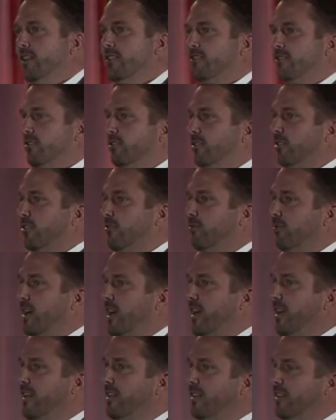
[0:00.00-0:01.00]
is to look
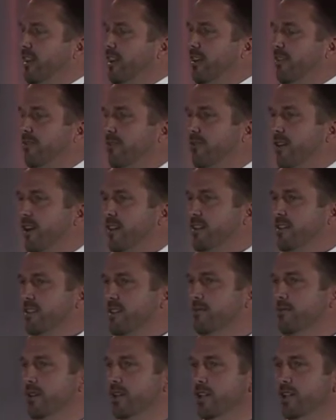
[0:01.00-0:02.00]
right and left, find
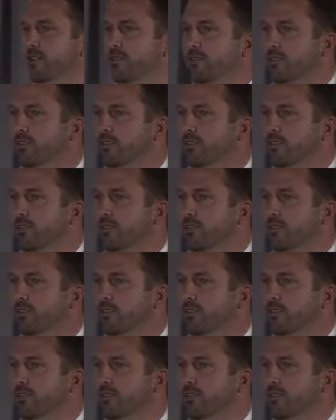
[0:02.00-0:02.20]
somebody who